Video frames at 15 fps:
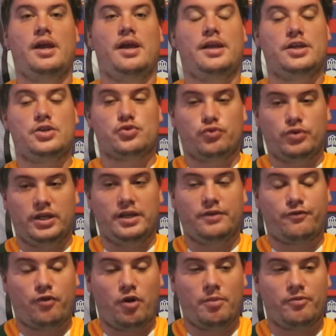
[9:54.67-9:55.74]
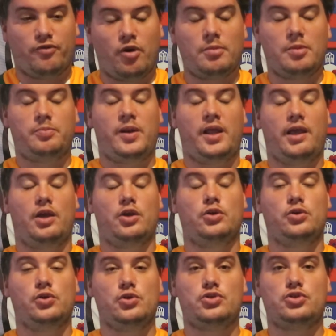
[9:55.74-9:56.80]
He's really, from a player who
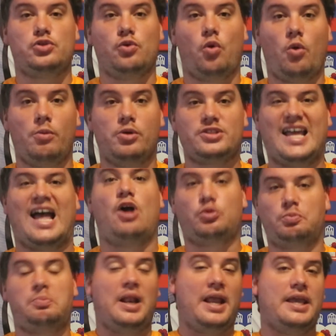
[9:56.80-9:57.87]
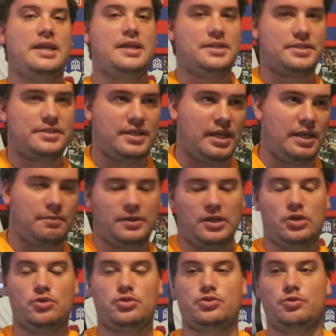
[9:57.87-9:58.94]
used to almost outplay his team, he
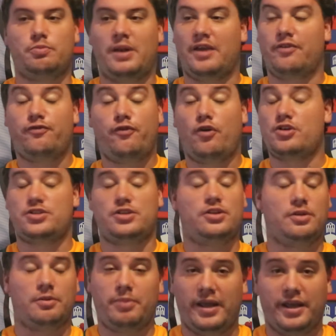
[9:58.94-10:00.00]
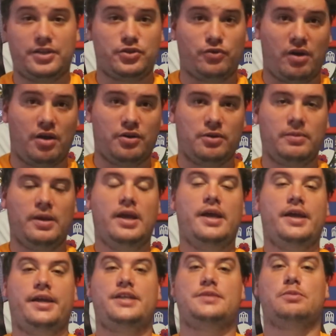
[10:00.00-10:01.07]
used to play faster than the players around him,
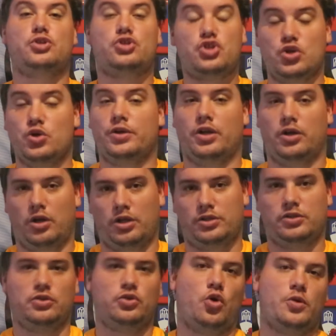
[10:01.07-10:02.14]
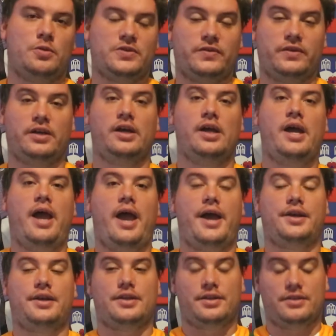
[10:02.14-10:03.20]
he's matured a lot in the Northern Hemisphere,
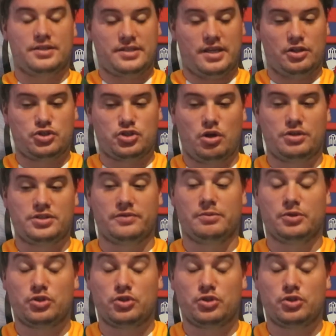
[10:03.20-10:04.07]
and the Sale Sharks have